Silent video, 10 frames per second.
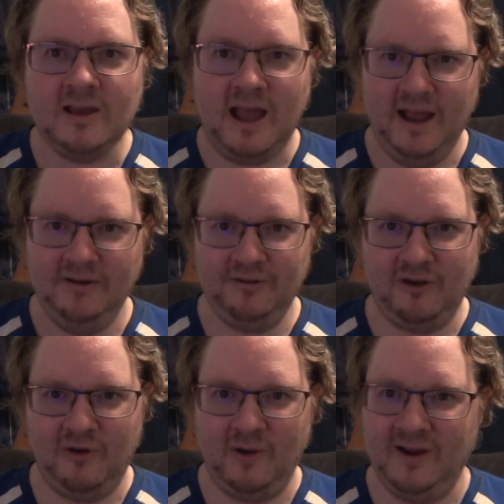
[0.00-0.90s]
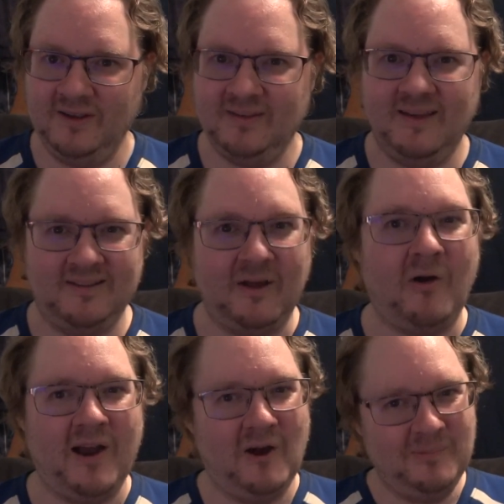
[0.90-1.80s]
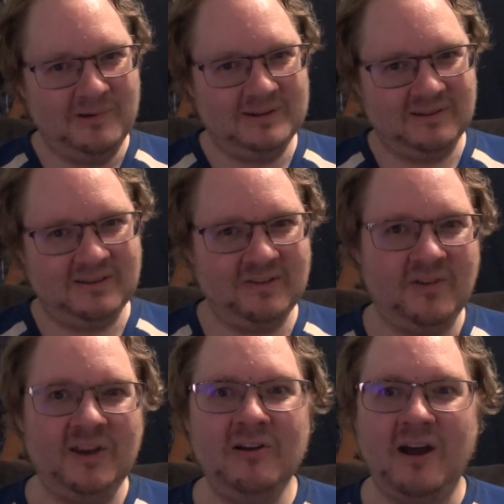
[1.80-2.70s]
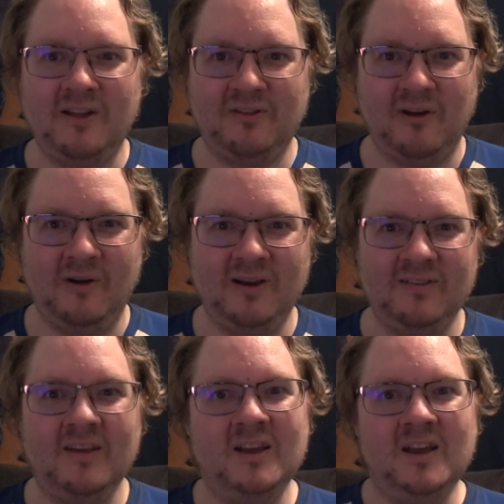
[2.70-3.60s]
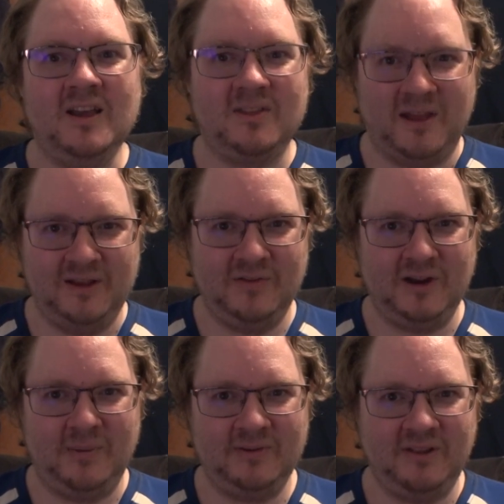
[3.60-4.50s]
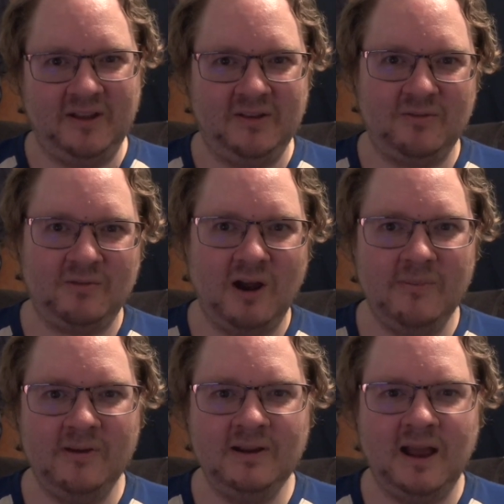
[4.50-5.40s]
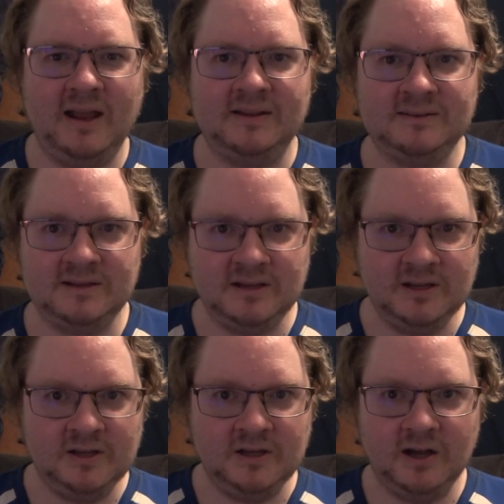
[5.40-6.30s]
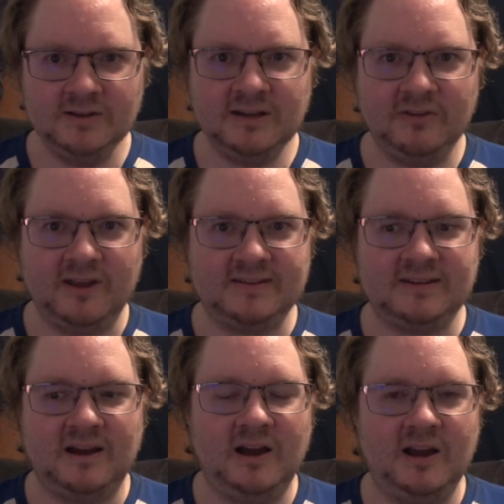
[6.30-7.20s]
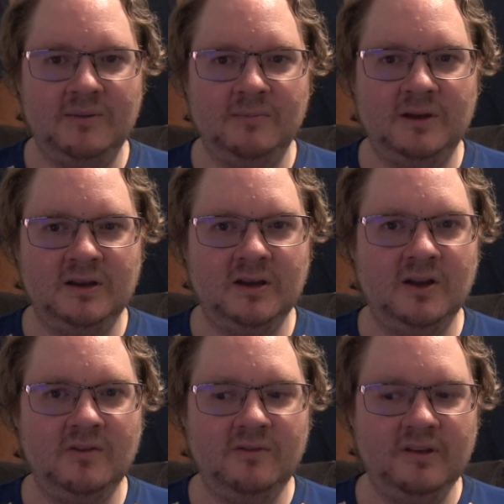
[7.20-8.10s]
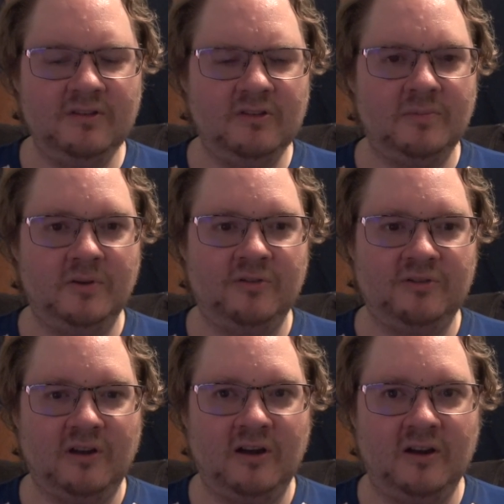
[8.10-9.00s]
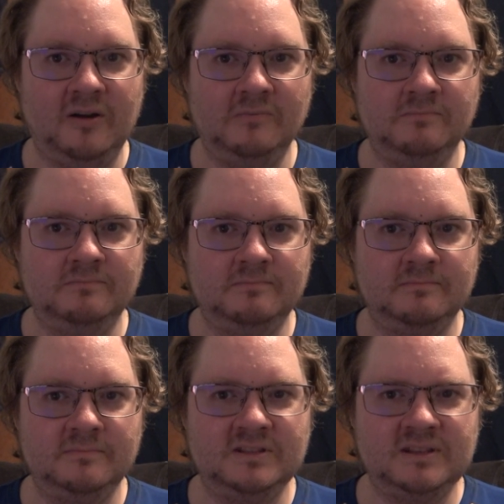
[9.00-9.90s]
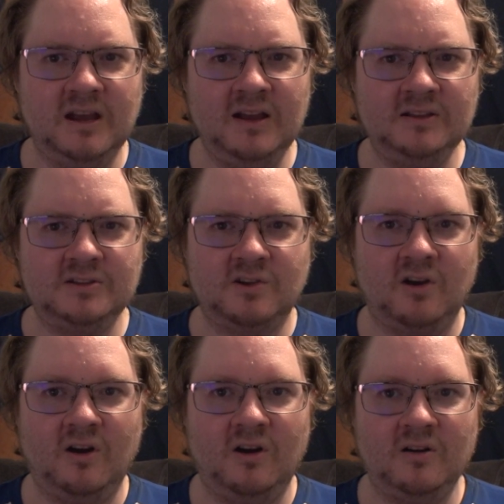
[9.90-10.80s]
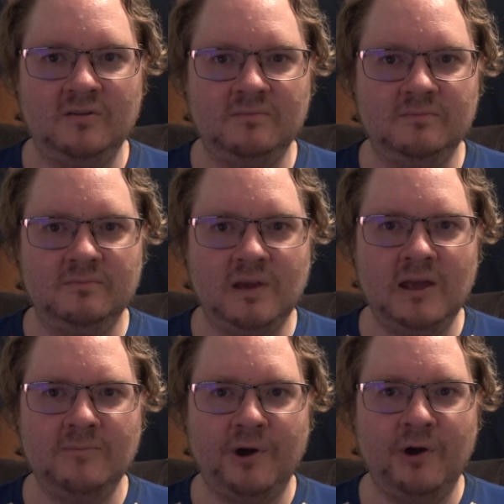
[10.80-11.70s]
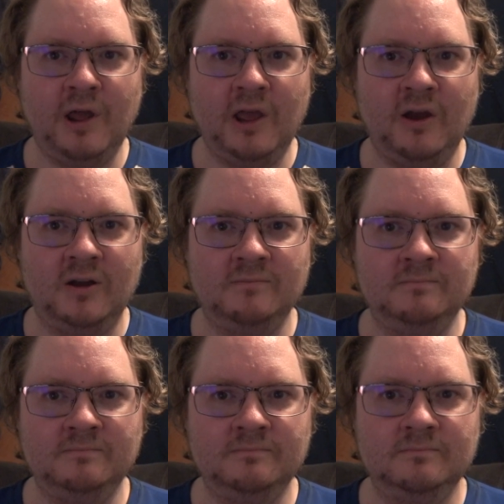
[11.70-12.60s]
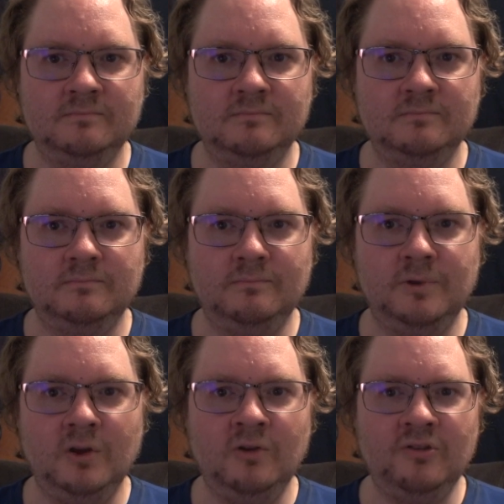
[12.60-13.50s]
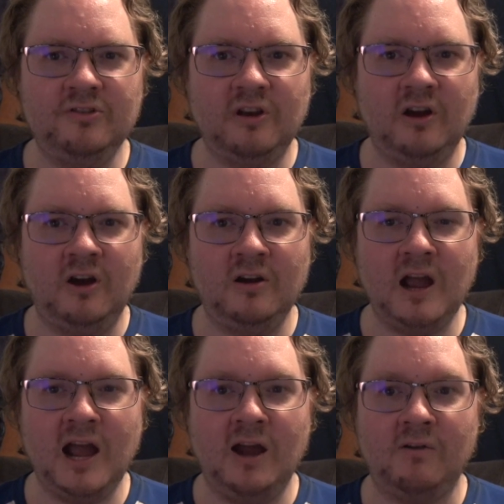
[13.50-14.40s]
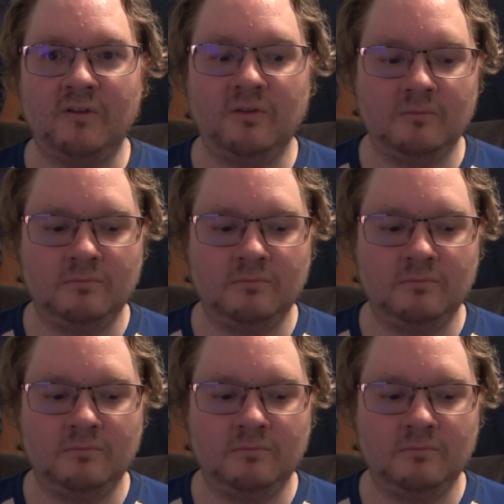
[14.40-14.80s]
And as always, so I hope you enjoyed this video, and as always, thank you for commenting, liking, and subscribing, and until next time, this is Blue Star. Stay strong, and Pony on. Blue Star out.